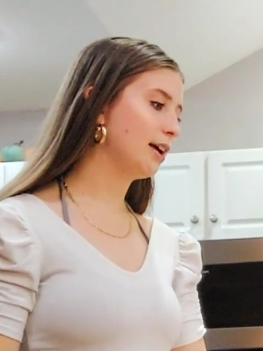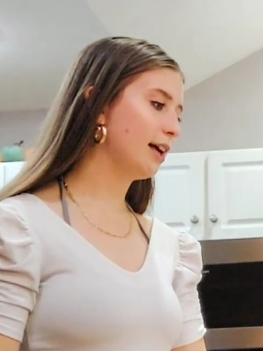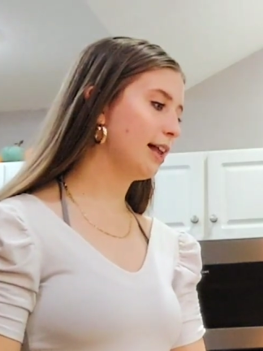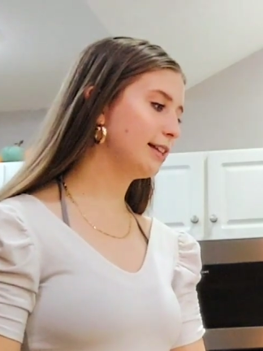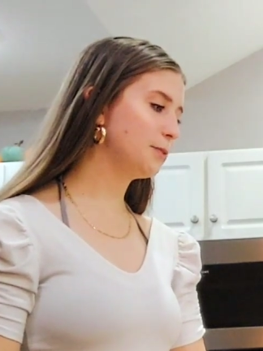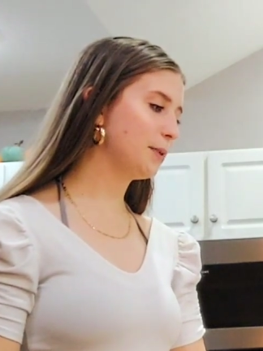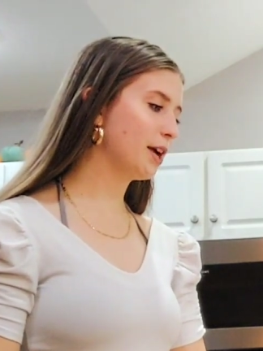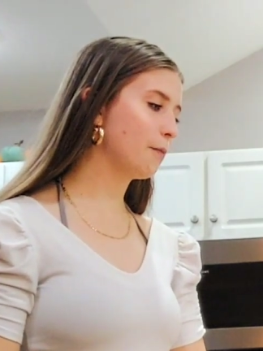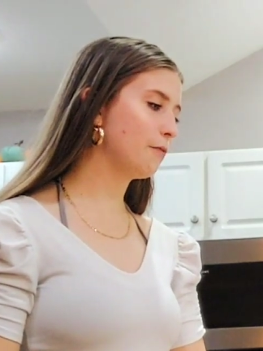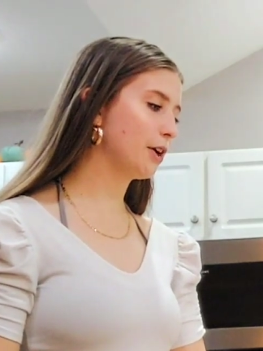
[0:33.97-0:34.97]
And it's
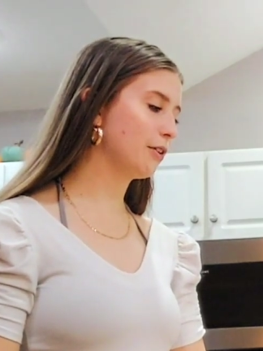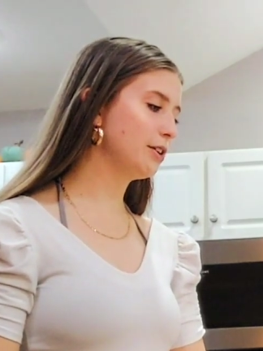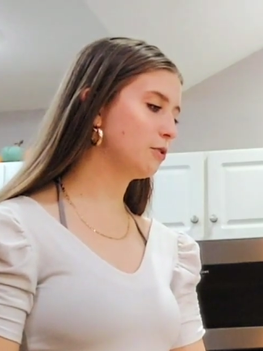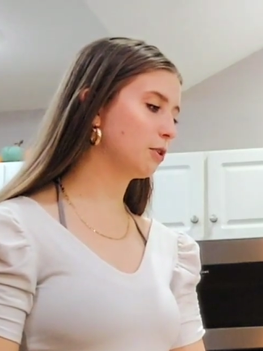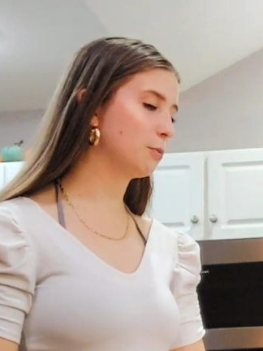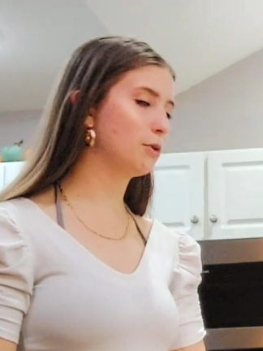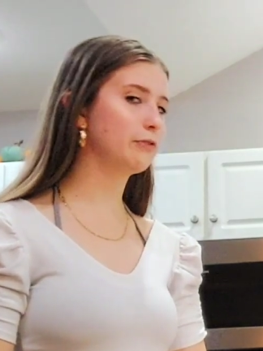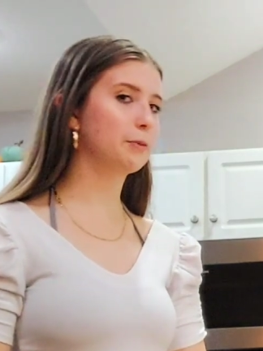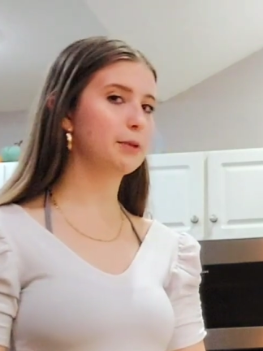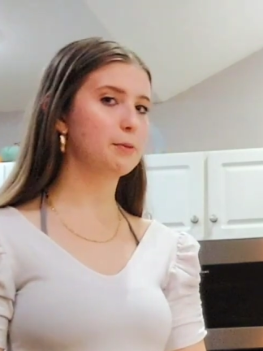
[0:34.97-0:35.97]
become very normal
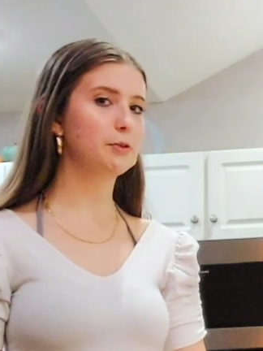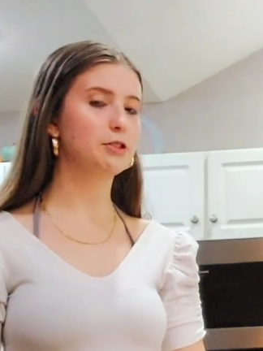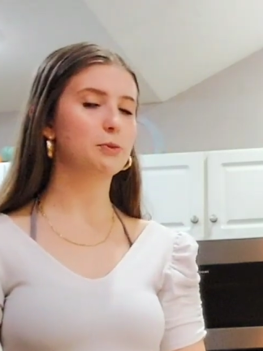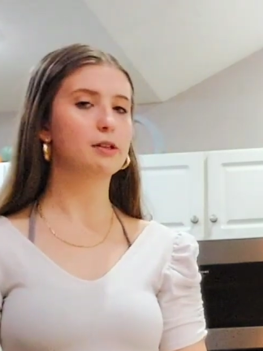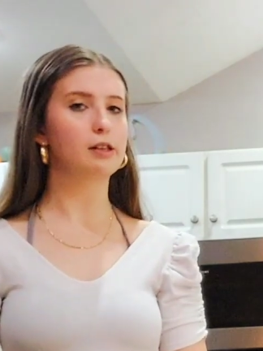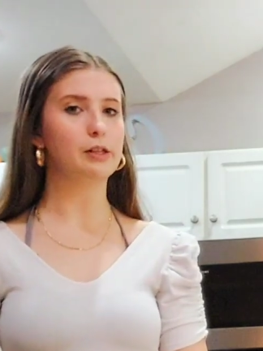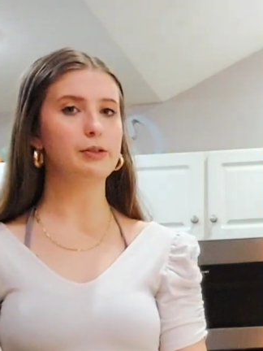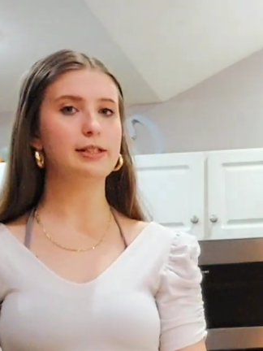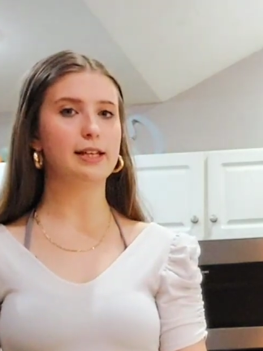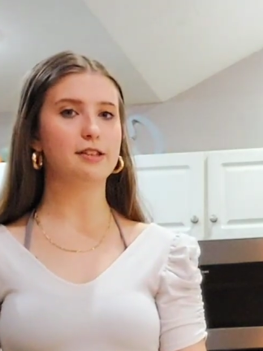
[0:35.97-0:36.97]
for people to
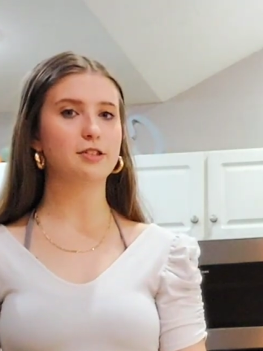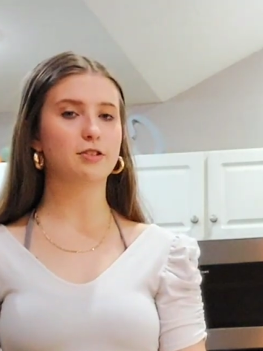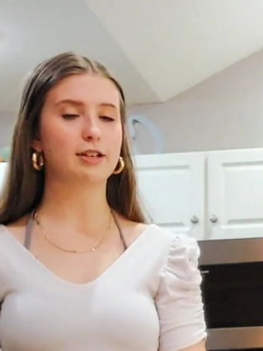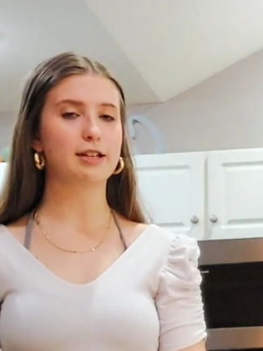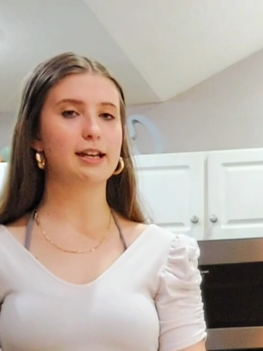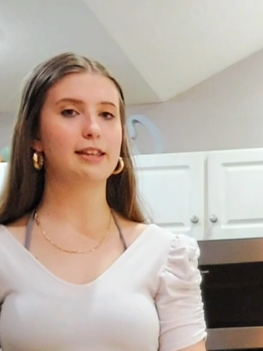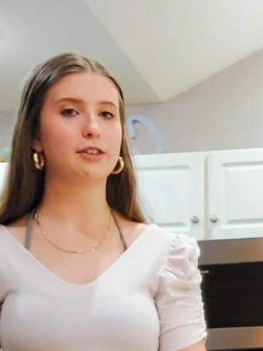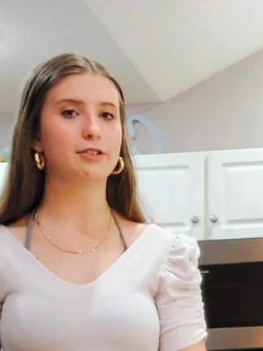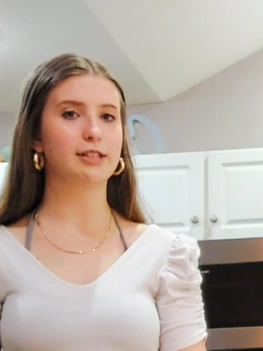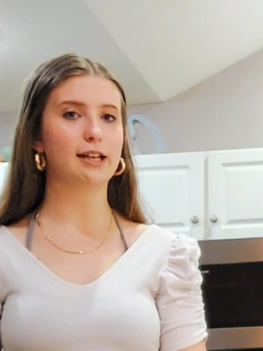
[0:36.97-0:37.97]
include sunscreen in
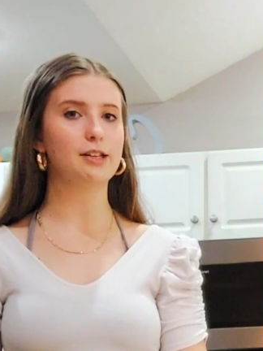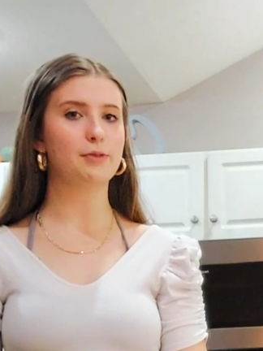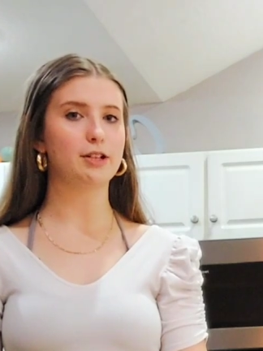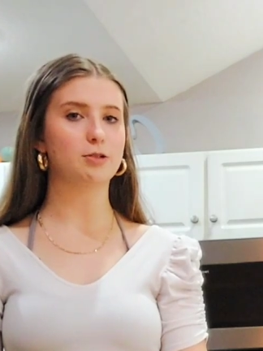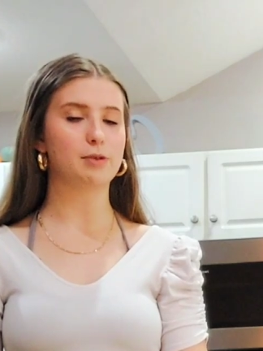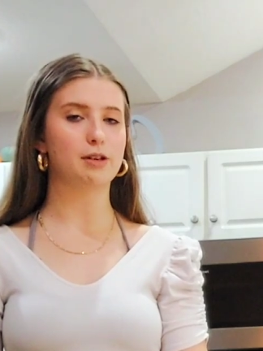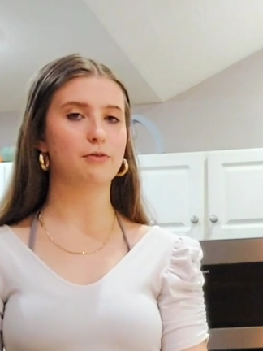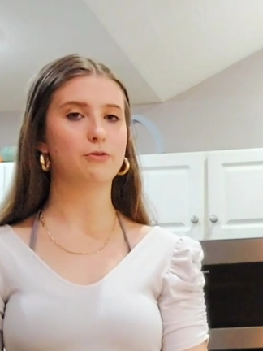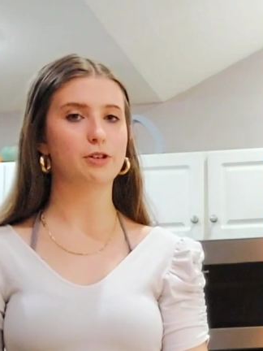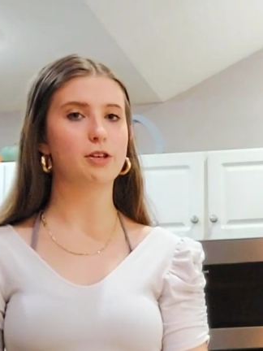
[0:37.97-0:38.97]
their daily regimen
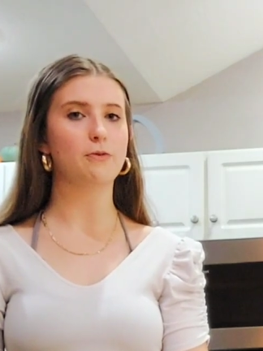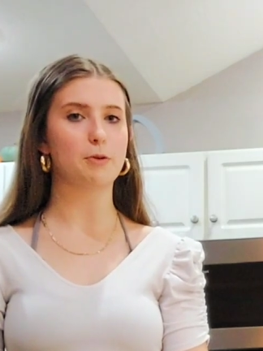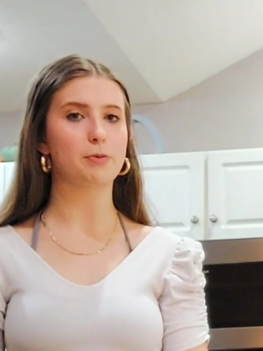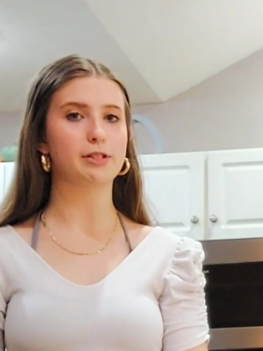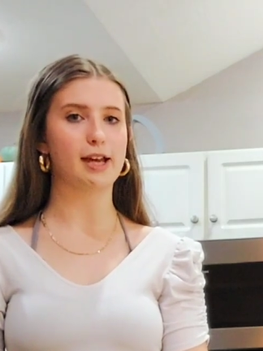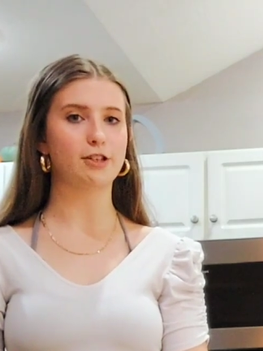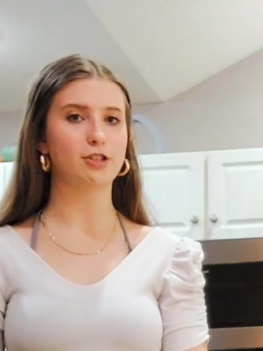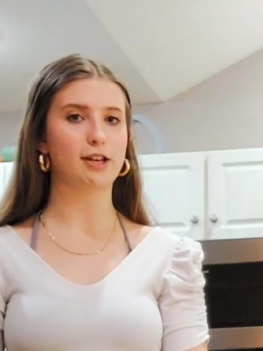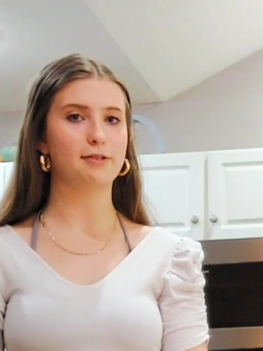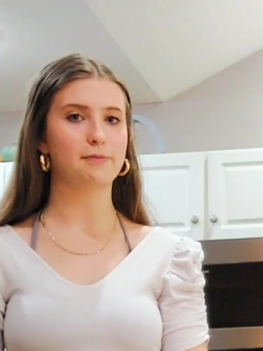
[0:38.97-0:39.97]
for UV
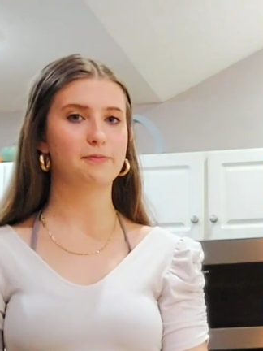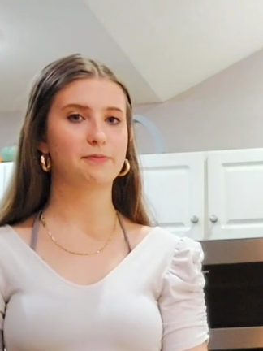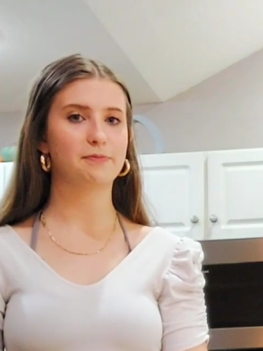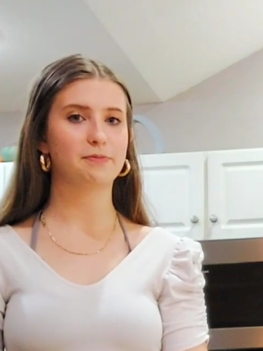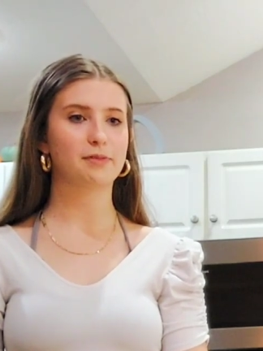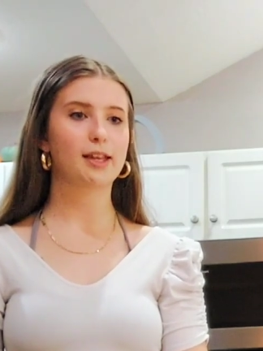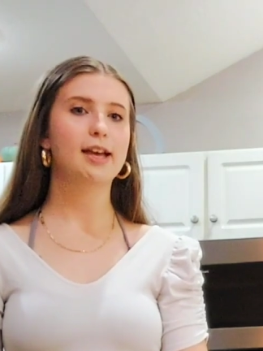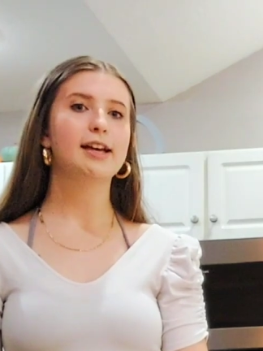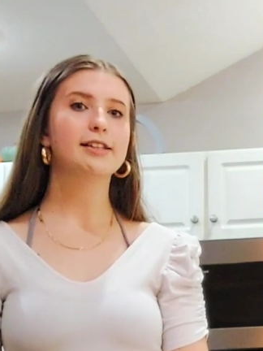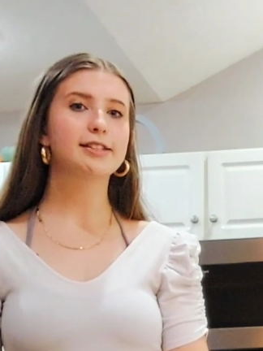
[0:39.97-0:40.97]
protection.
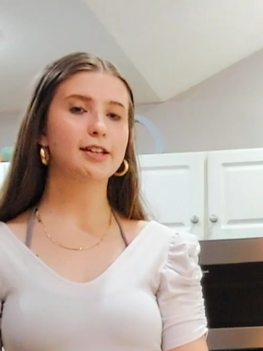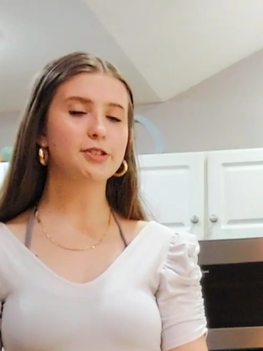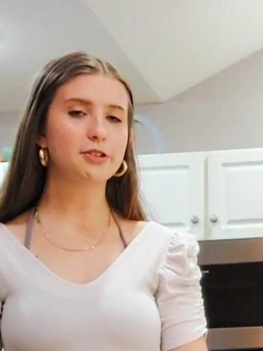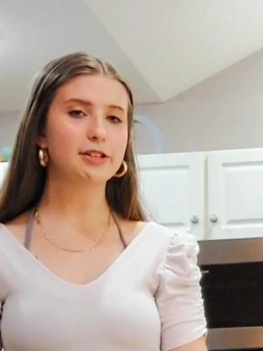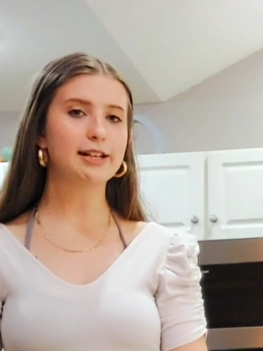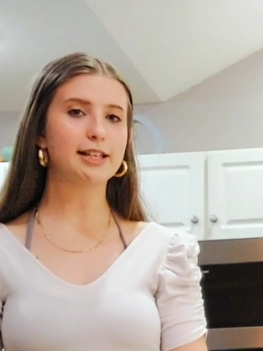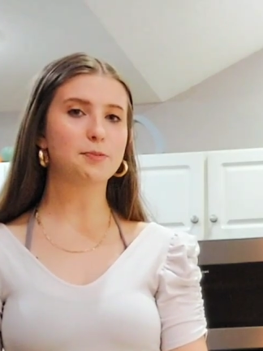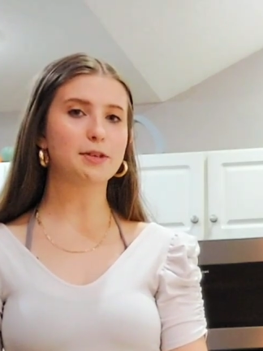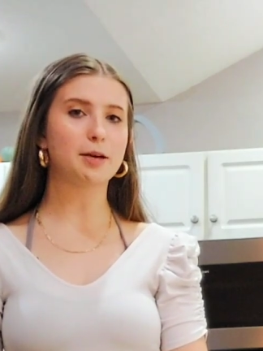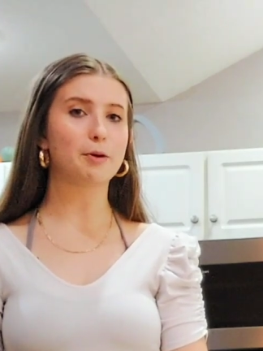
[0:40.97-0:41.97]
Sunscreen has
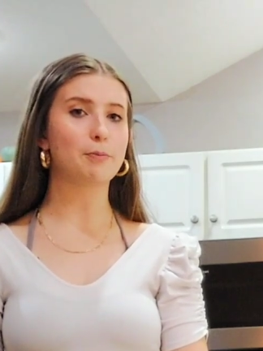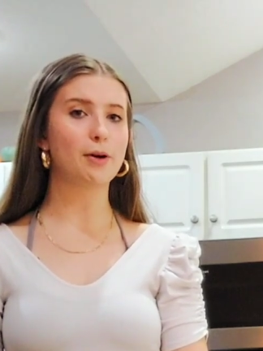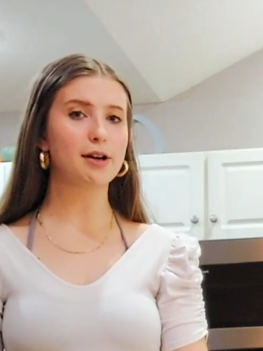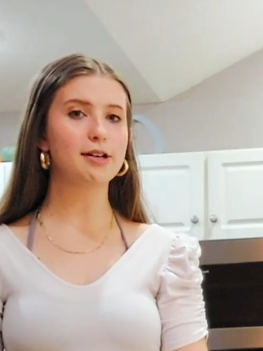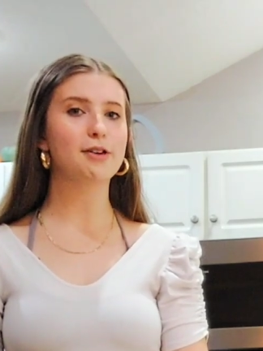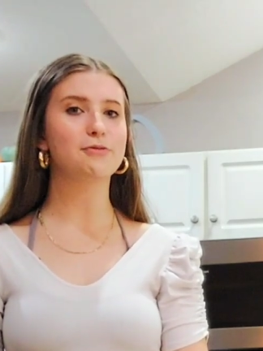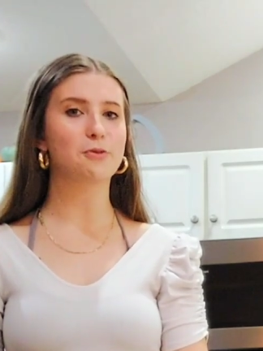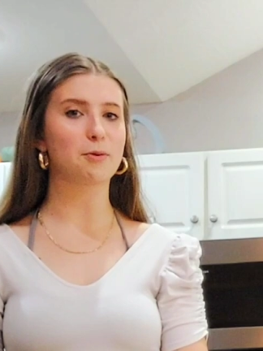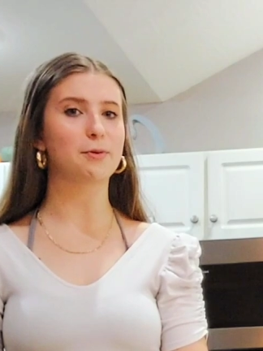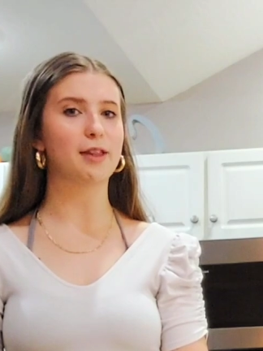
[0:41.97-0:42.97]
become a part of
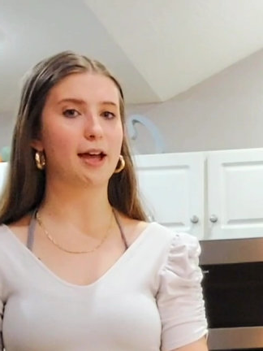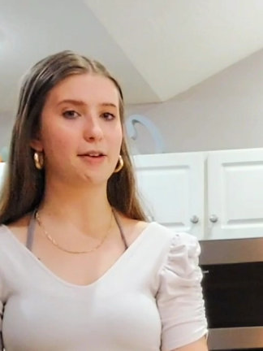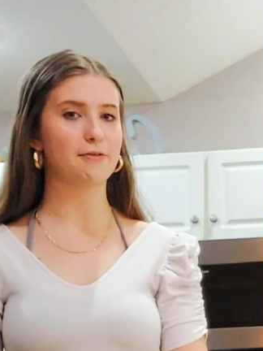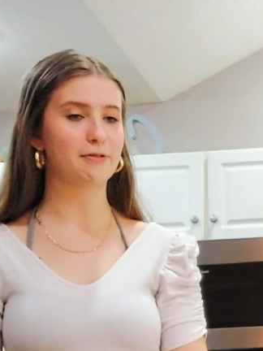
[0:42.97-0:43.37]
normal life.